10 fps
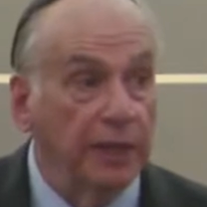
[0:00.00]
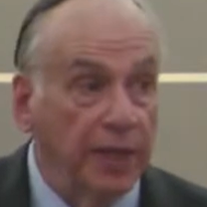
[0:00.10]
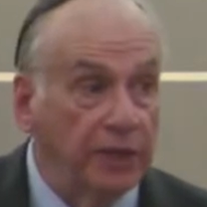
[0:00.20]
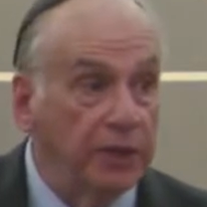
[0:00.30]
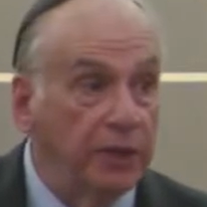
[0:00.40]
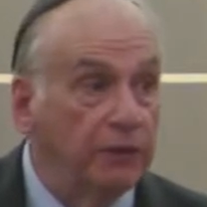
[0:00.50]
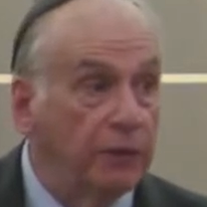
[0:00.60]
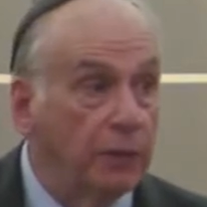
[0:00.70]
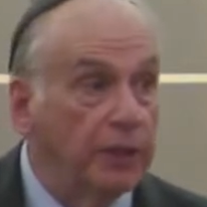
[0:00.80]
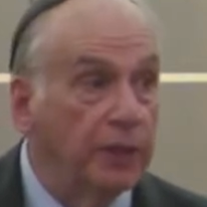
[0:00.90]
in
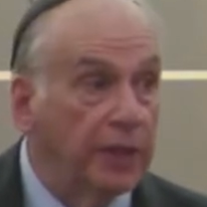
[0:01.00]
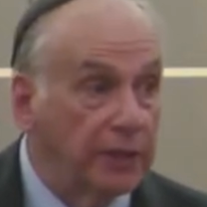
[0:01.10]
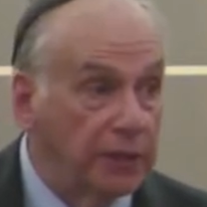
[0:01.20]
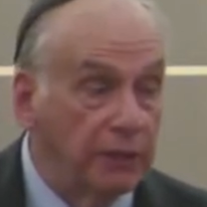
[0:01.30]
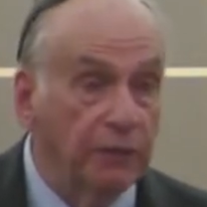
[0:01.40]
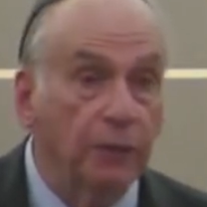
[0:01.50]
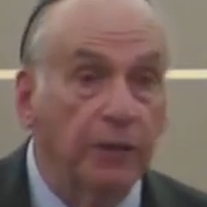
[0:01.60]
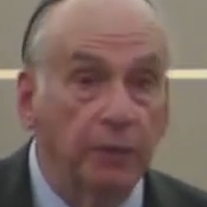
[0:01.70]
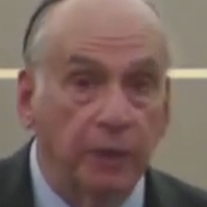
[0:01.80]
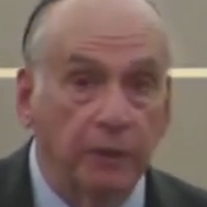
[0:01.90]
1940 and
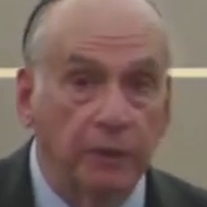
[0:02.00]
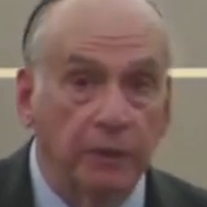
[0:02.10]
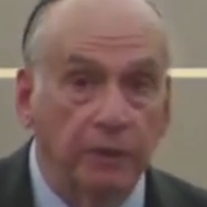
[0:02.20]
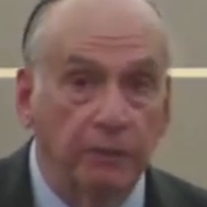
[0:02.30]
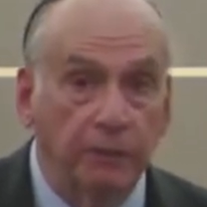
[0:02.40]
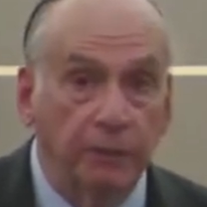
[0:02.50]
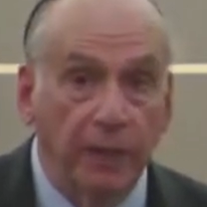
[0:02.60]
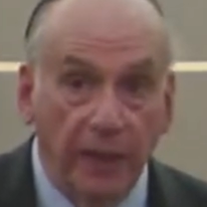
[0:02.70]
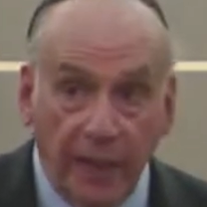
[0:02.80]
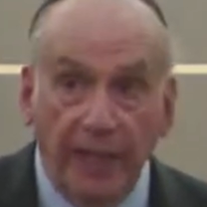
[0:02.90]
1941.
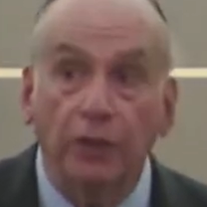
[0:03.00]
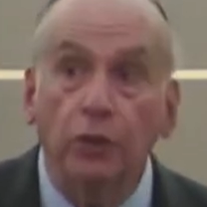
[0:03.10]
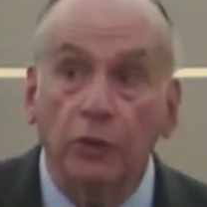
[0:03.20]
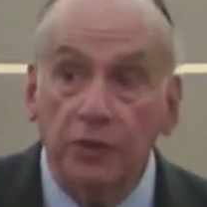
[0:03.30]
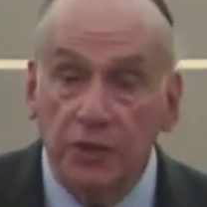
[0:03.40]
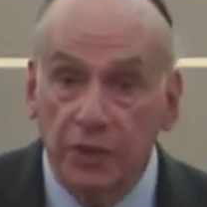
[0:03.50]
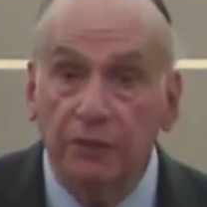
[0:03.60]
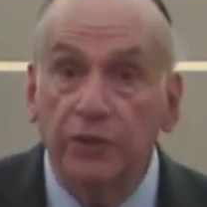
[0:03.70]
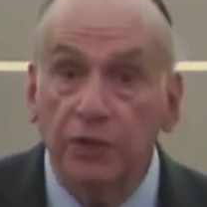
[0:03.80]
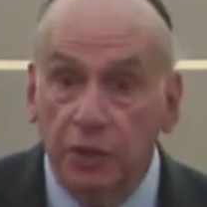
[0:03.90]
It looks as
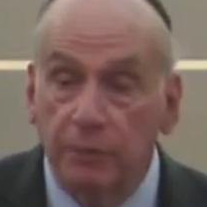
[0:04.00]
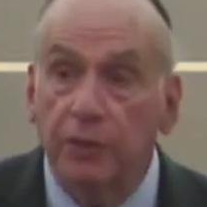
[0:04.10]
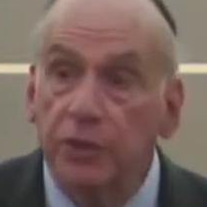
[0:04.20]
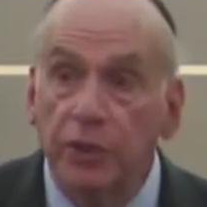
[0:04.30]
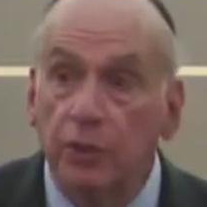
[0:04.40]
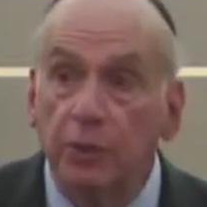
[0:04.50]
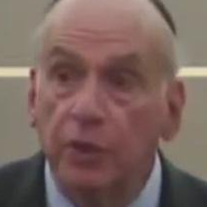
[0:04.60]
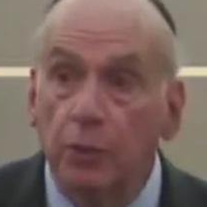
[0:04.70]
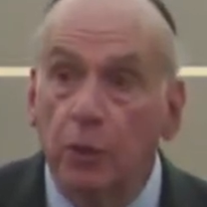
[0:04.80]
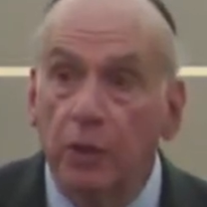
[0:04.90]
if the Germans are going to
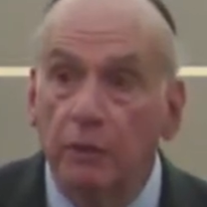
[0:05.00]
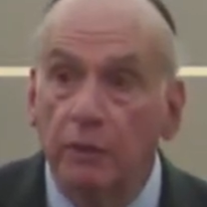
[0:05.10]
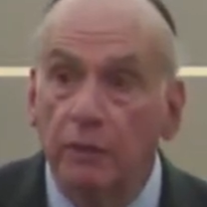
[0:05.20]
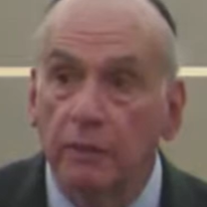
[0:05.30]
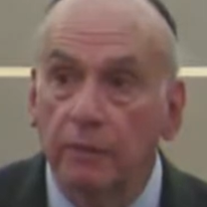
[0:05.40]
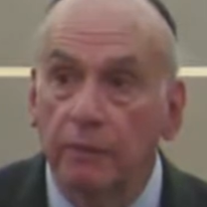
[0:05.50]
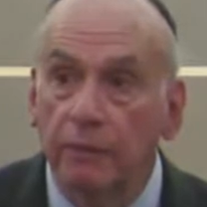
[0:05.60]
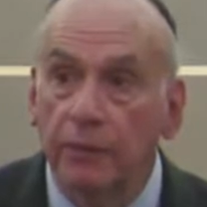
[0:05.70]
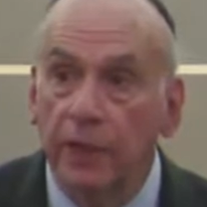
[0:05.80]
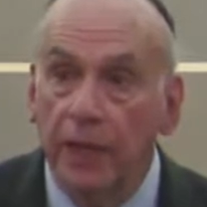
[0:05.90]
win the war.
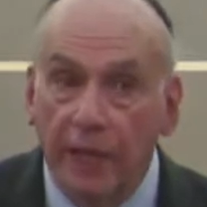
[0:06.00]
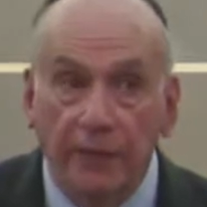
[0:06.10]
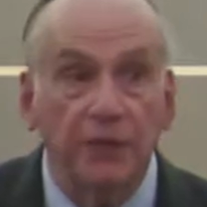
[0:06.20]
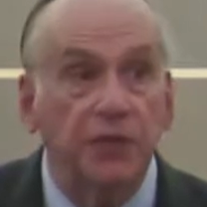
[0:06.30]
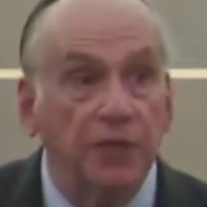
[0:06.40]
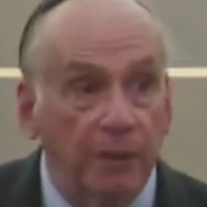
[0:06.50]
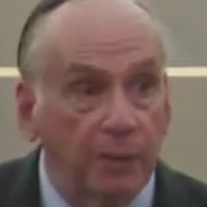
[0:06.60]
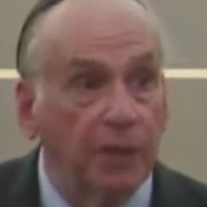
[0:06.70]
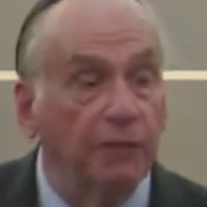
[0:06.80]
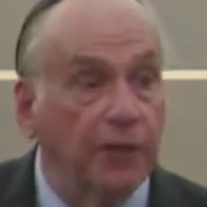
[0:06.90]
In the
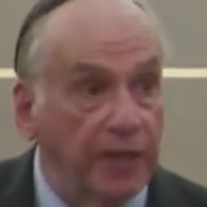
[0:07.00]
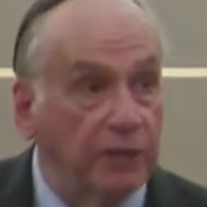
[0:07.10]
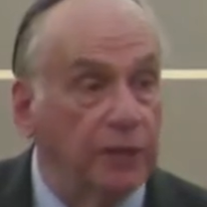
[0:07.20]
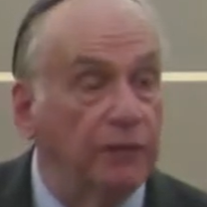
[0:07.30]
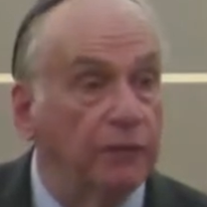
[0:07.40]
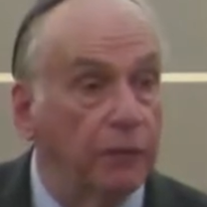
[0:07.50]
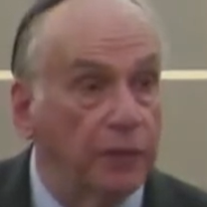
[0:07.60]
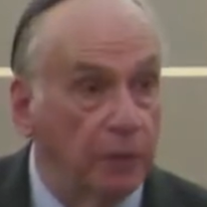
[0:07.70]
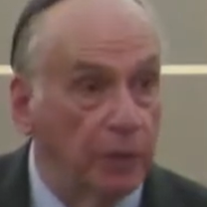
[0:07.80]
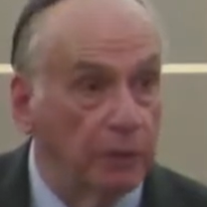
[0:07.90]
summer of
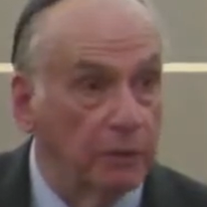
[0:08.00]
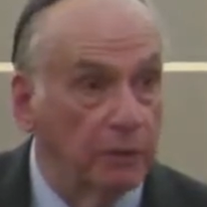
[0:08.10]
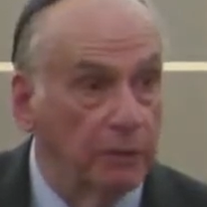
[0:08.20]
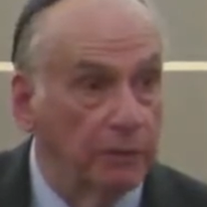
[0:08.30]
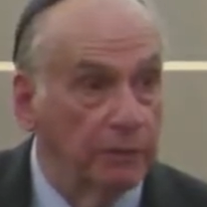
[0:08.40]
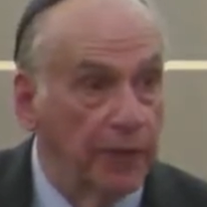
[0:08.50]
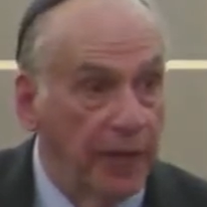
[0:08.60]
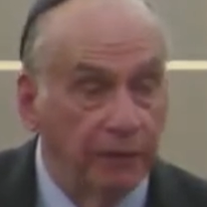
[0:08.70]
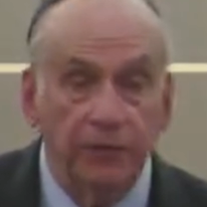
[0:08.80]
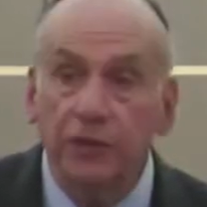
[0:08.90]
1941,
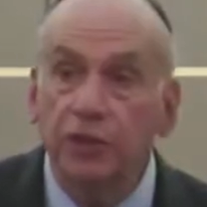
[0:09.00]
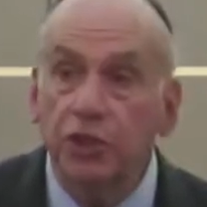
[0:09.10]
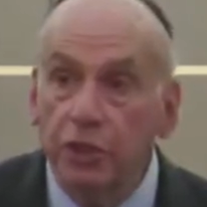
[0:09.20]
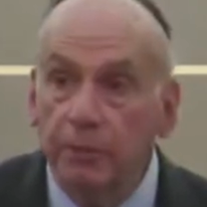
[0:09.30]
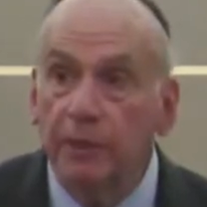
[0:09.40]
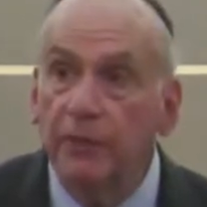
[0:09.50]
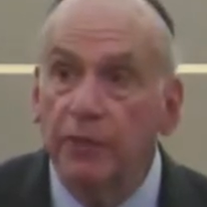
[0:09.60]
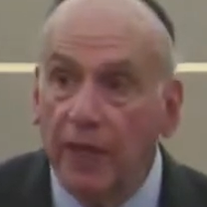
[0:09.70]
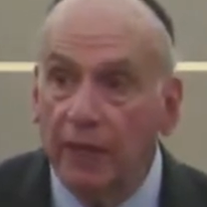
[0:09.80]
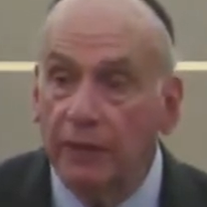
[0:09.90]
after the German
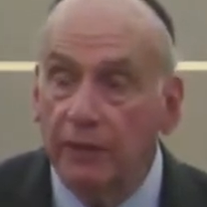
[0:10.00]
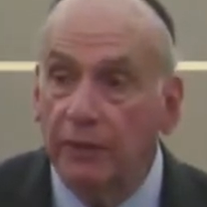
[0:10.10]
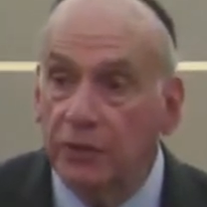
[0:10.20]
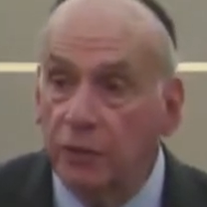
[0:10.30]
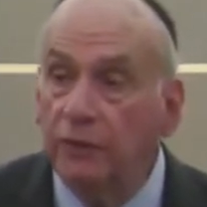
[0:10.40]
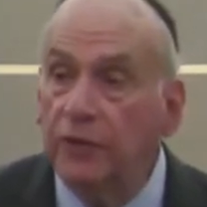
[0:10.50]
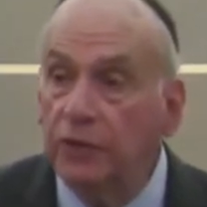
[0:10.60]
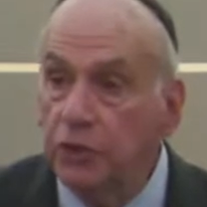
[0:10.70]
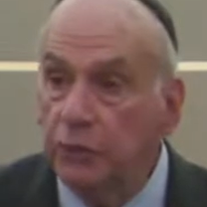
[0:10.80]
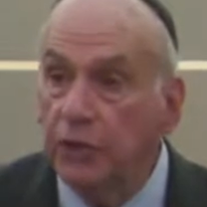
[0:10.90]
attack on the
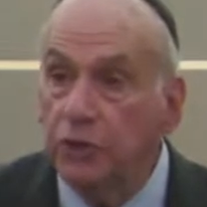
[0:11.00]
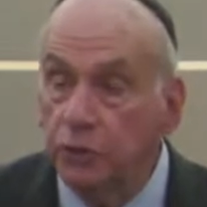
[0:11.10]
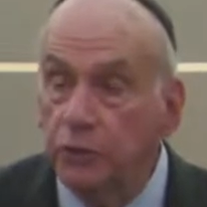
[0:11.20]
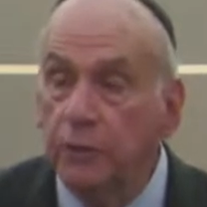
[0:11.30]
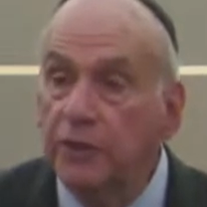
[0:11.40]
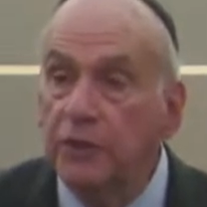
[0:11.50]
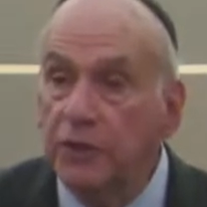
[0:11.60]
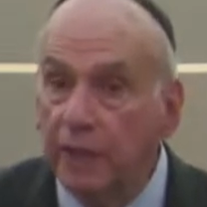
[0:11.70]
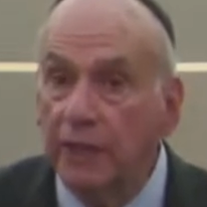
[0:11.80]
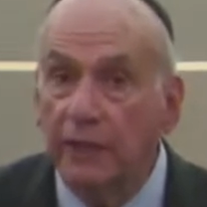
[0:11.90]
Soviet Union on June 22,
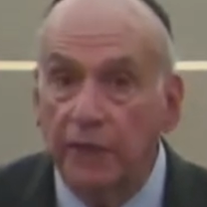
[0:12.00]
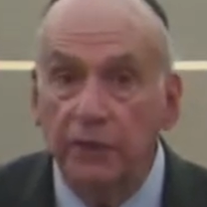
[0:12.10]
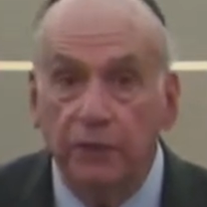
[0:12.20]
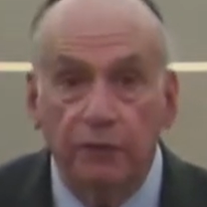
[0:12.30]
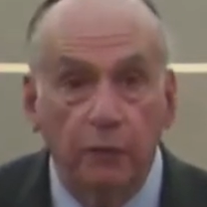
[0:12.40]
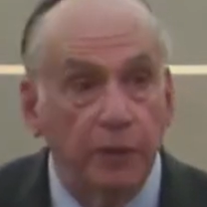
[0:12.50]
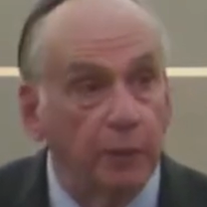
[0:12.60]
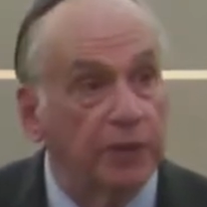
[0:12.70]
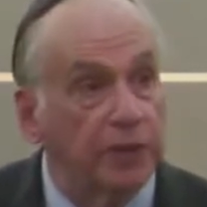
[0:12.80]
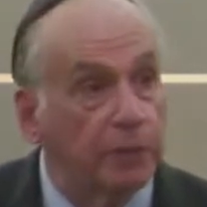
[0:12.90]

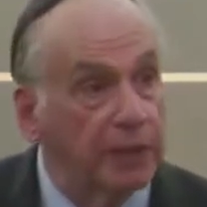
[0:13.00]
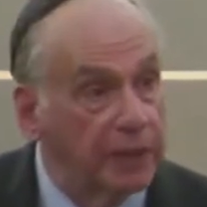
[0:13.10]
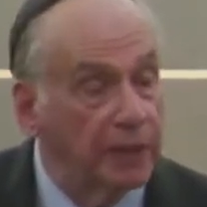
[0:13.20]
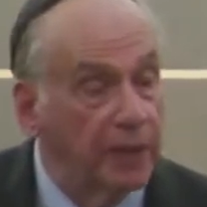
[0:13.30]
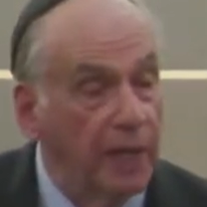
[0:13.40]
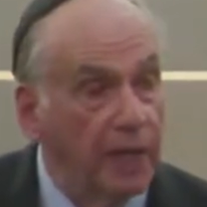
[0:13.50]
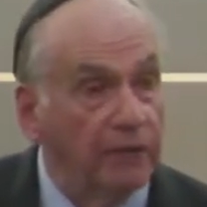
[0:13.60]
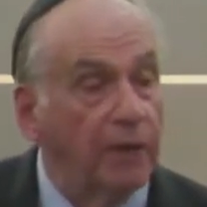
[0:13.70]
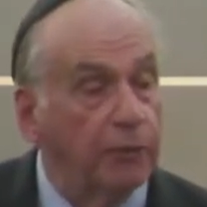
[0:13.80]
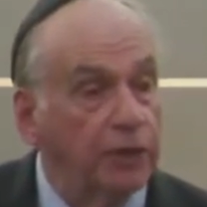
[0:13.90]
1941, that's the beginning of
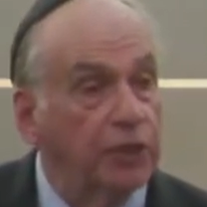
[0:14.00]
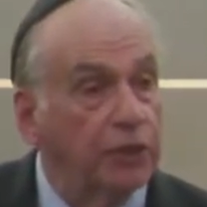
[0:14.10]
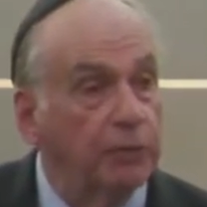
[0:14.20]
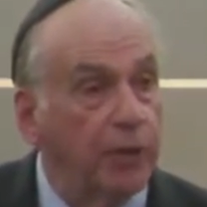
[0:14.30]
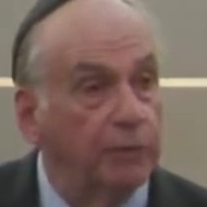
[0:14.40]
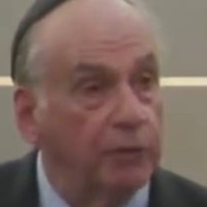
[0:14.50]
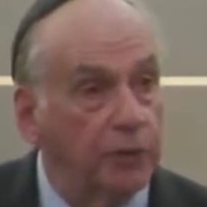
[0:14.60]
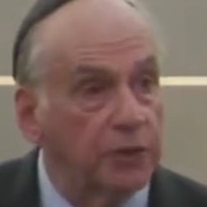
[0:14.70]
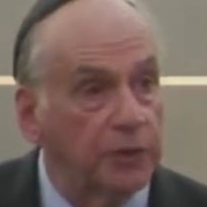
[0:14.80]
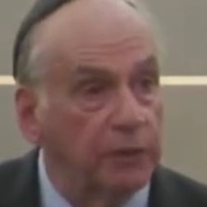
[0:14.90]
Operation
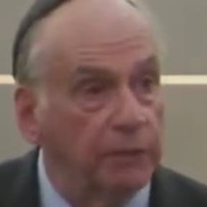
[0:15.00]
Barbarossa,